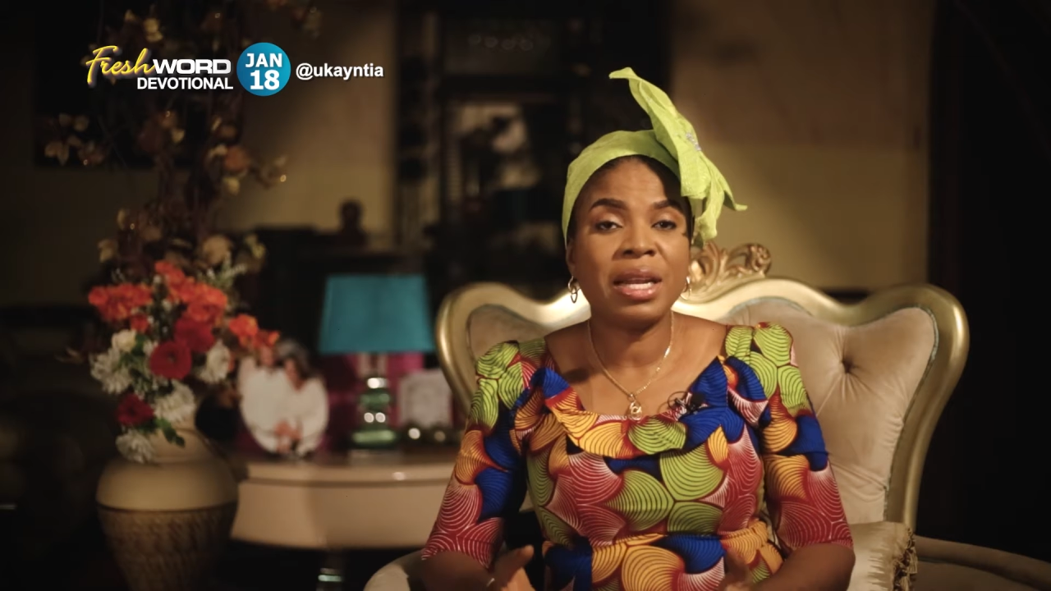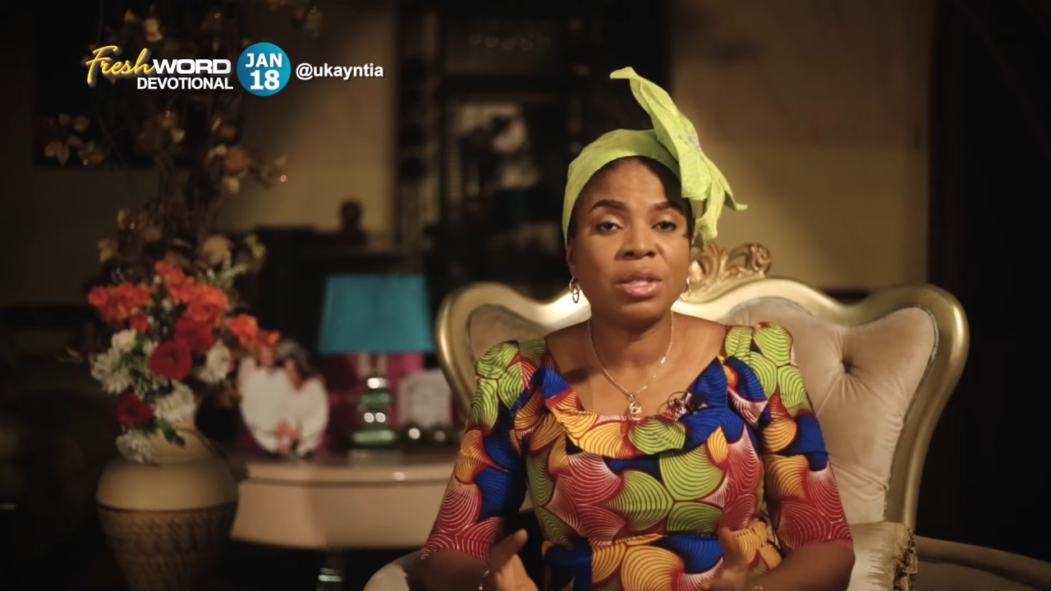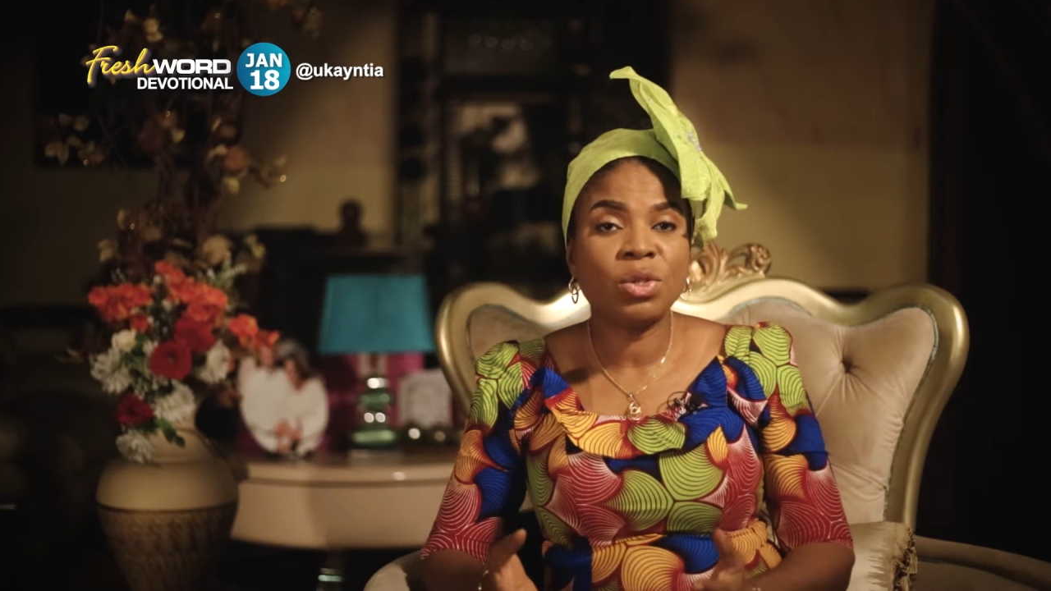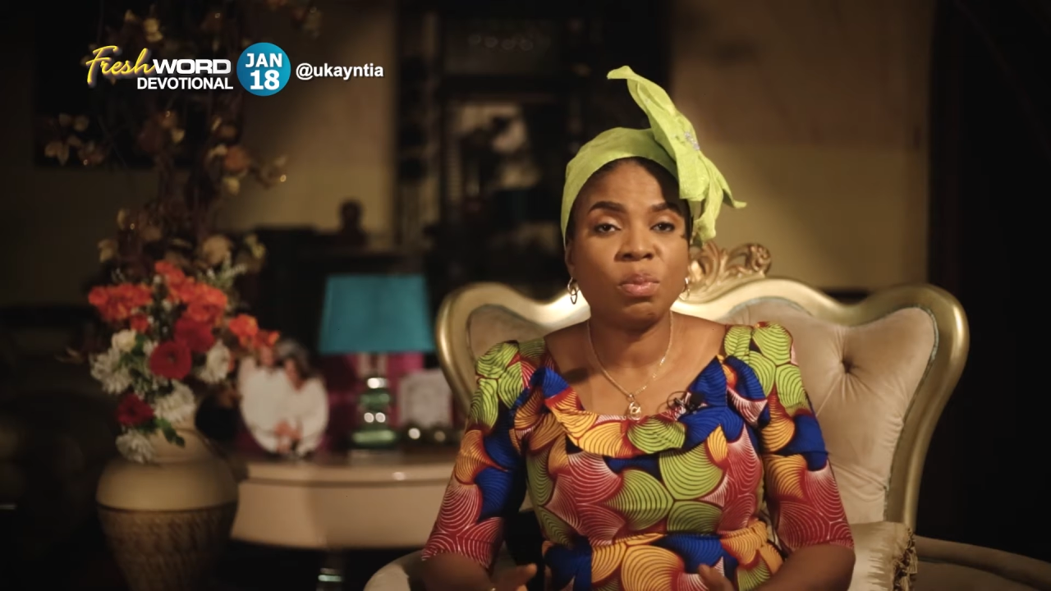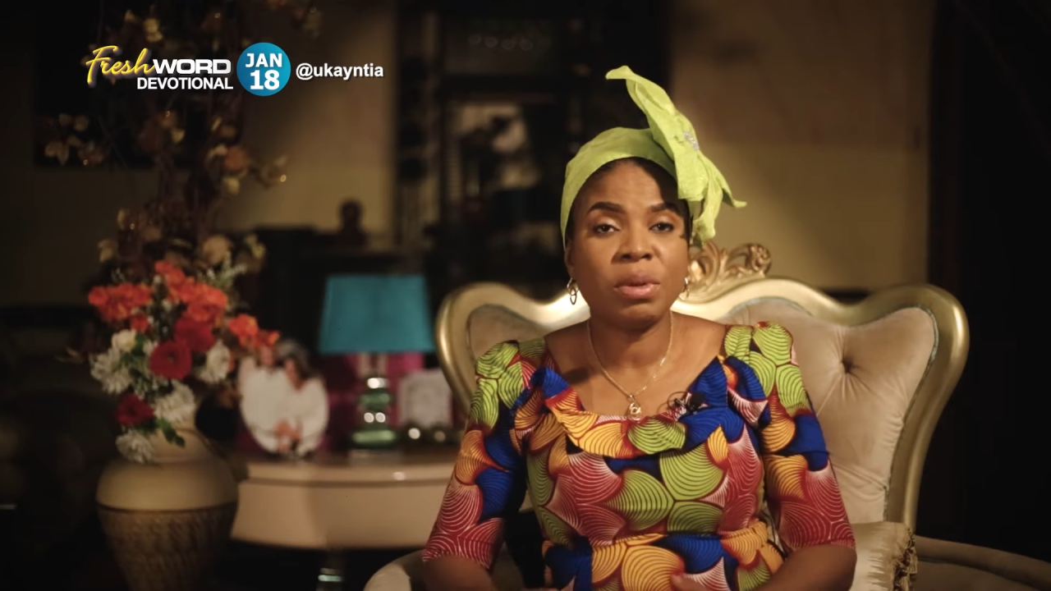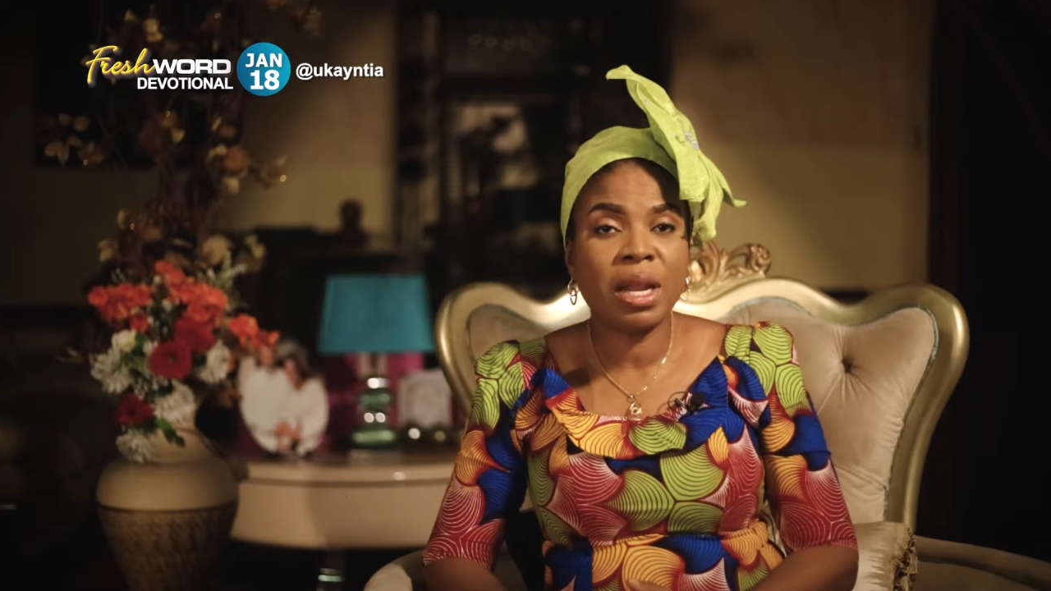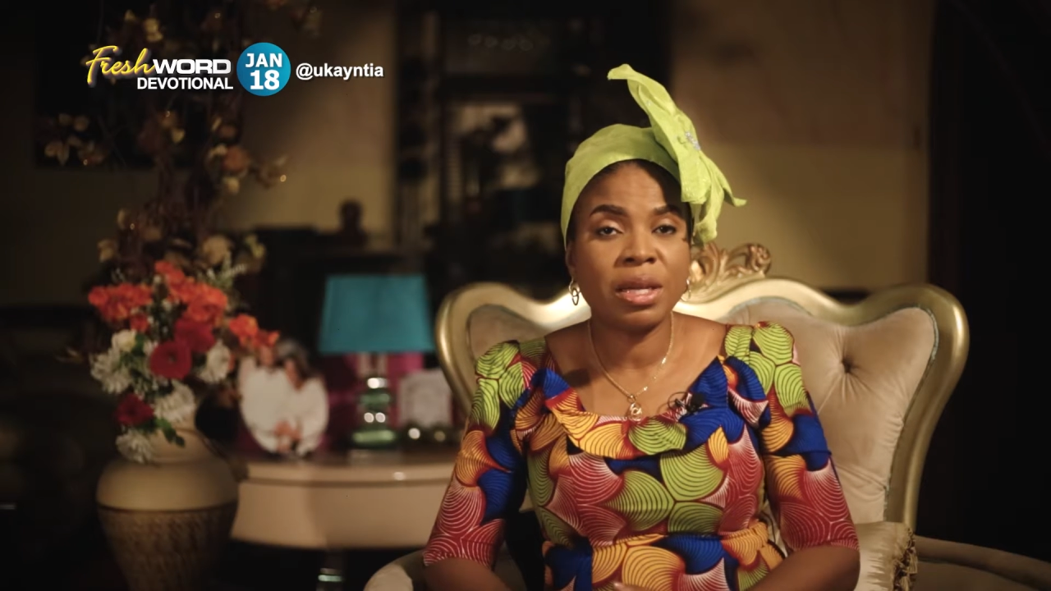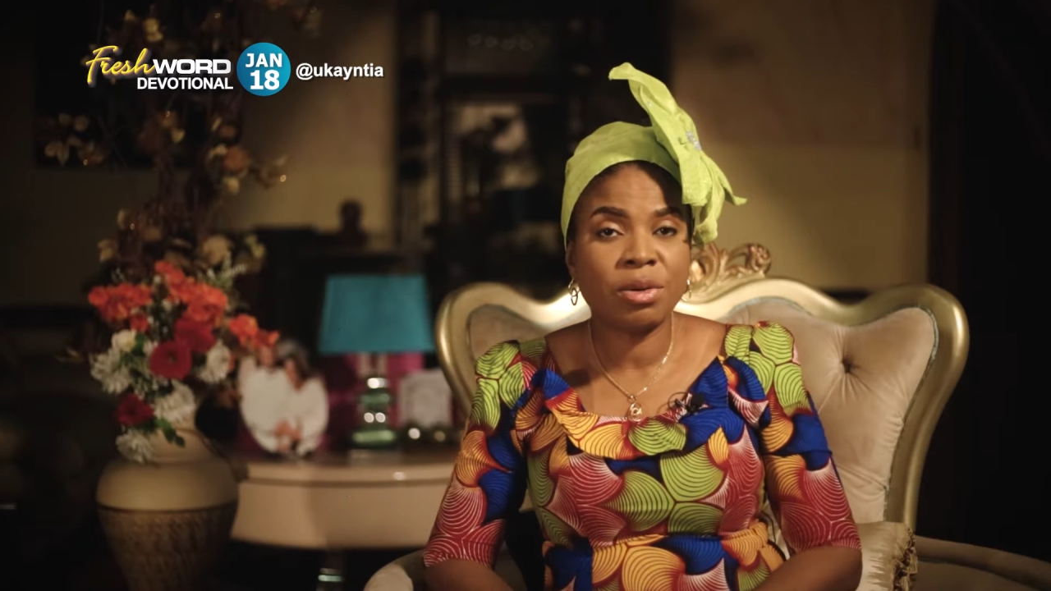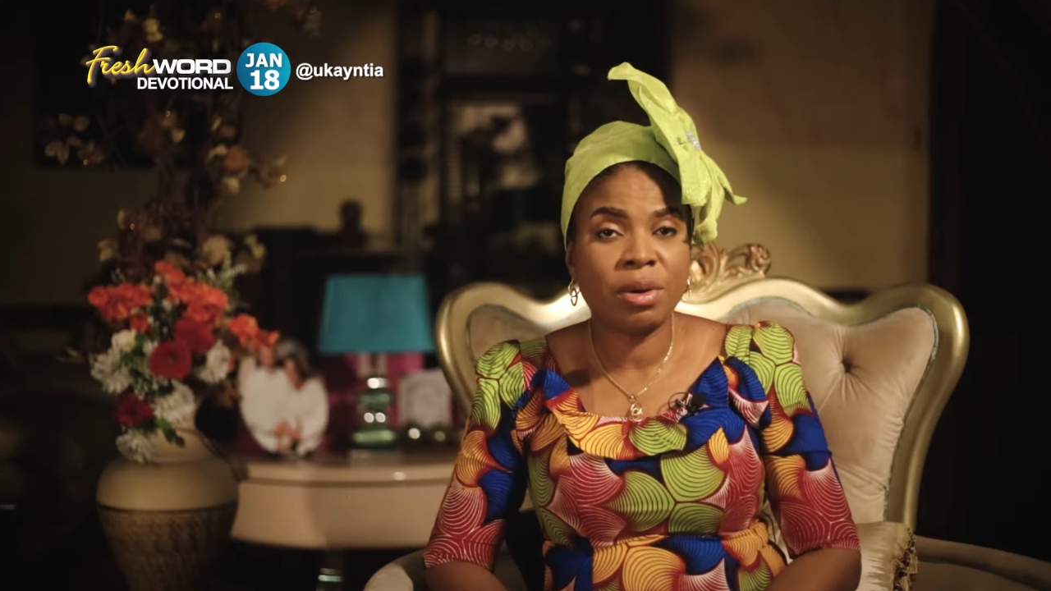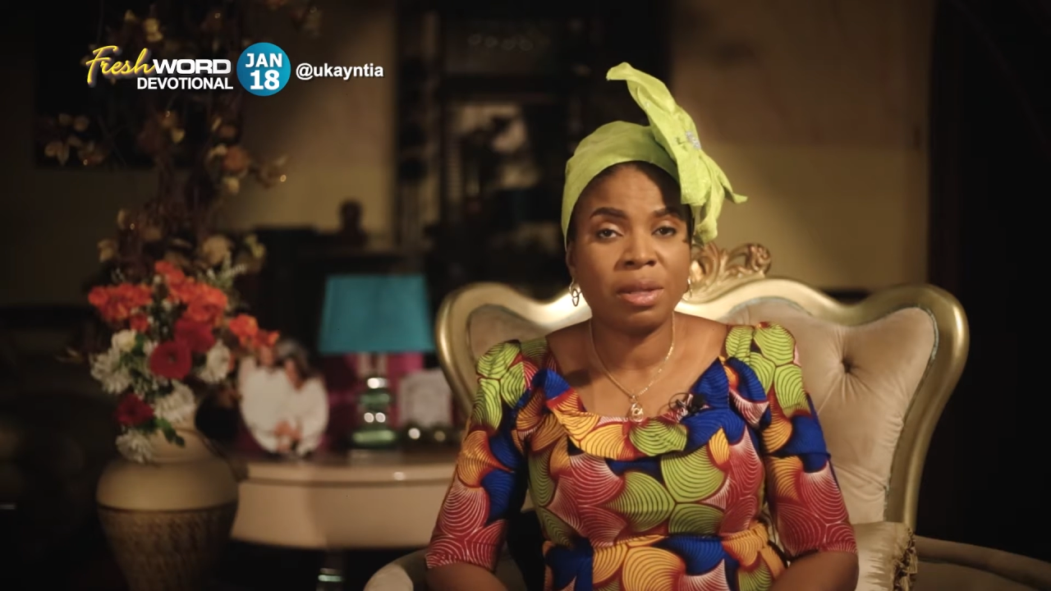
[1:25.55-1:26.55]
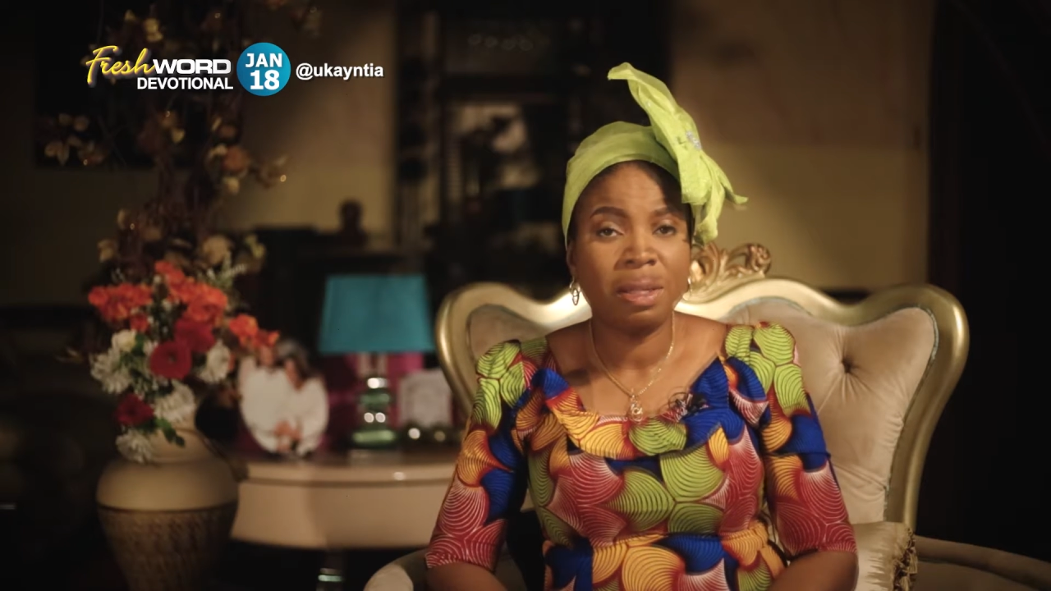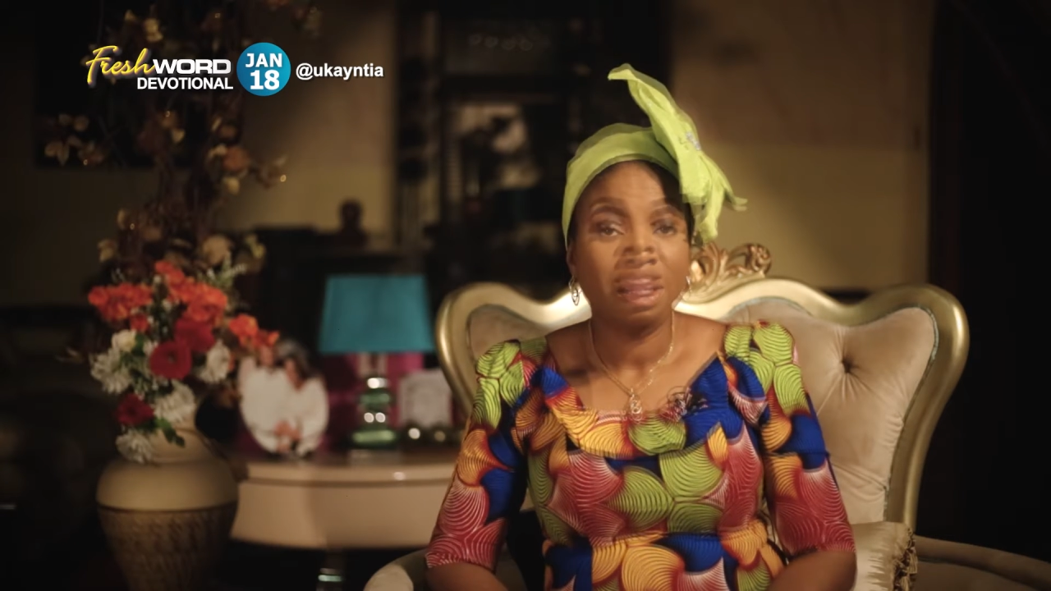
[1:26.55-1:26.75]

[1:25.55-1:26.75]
and supernatural.